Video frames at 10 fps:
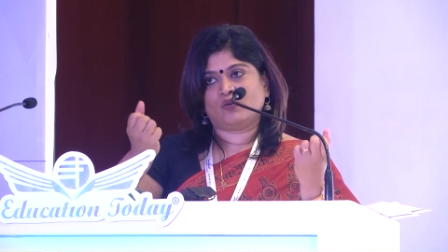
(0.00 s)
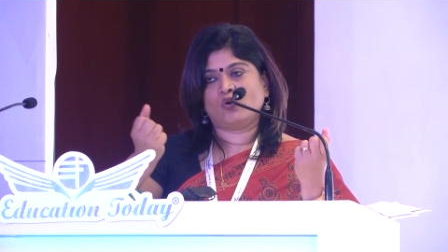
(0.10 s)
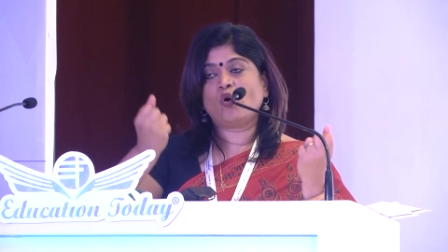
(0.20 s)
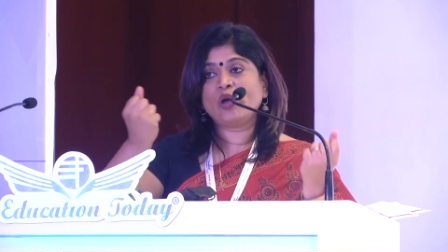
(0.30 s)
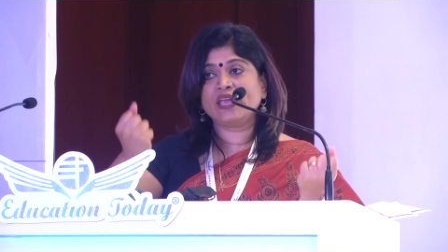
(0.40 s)

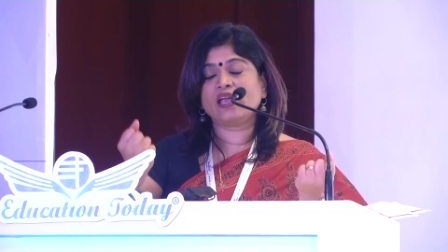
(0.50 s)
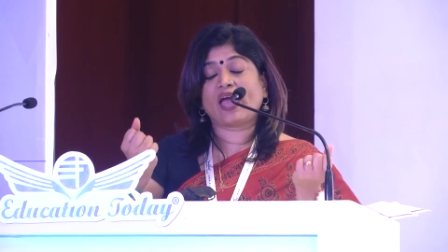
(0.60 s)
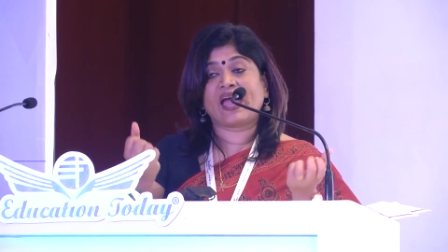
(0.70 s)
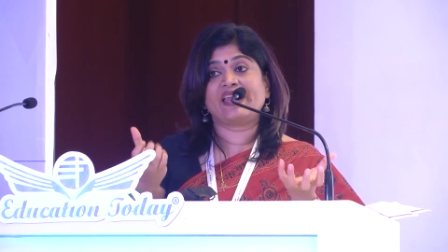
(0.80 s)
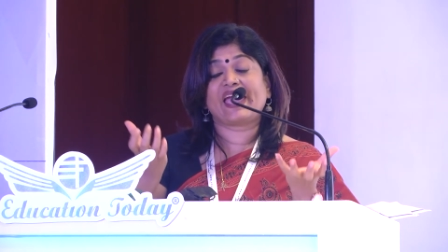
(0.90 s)
going
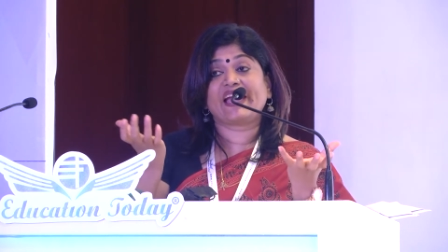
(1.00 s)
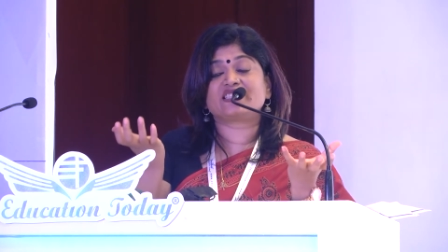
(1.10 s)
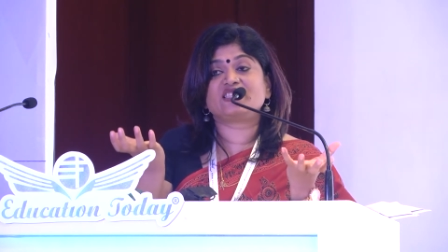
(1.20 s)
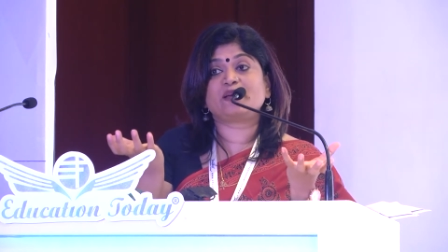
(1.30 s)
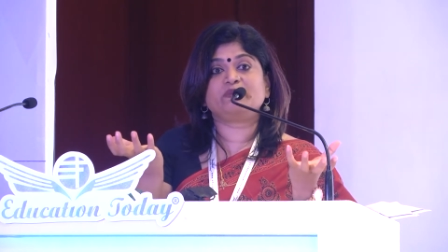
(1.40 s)
and
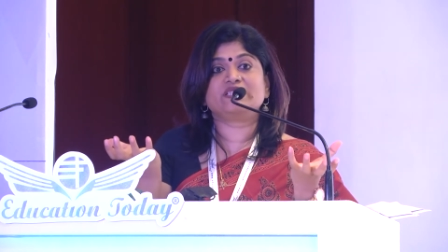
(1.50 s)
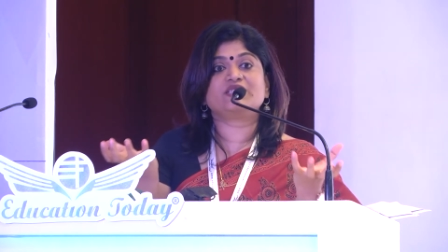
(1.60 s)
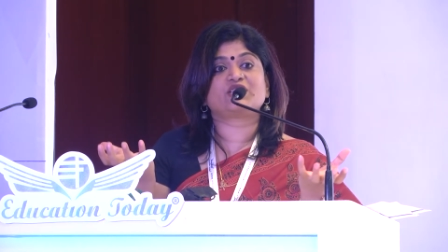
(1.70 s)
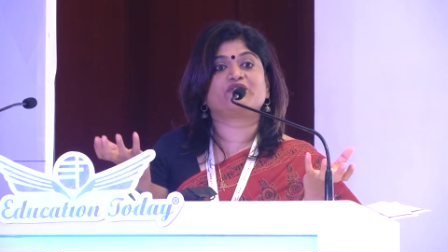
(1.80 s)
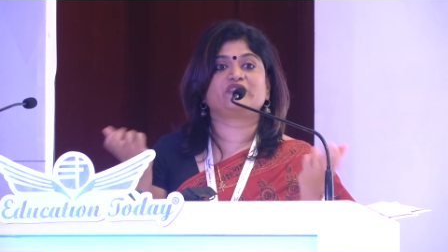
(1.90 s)

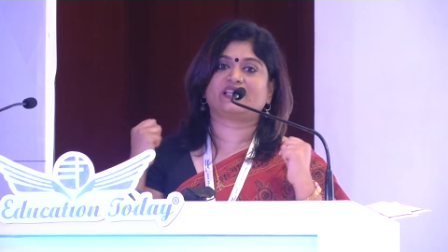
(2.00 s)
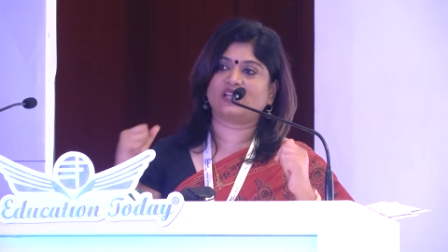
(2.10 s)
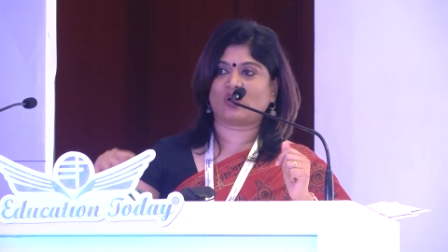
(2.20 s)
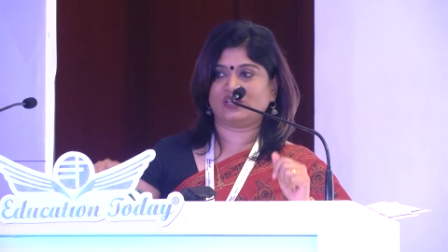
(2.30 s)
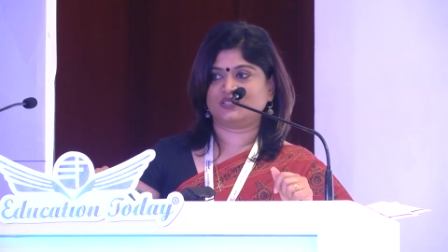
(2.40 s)
acceptance of
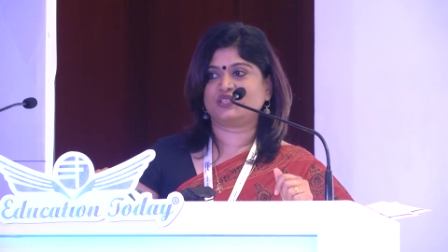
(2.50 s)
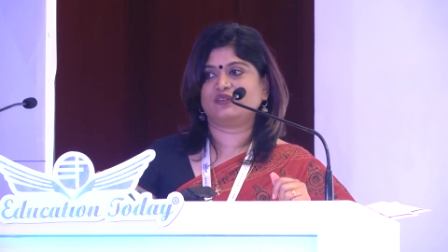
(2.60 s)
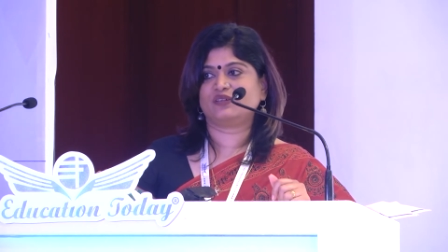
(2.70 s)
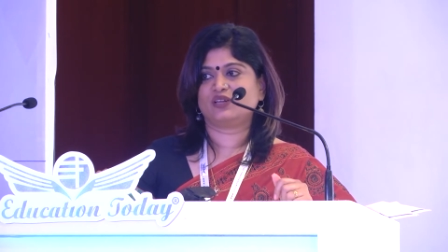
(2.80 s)
technology.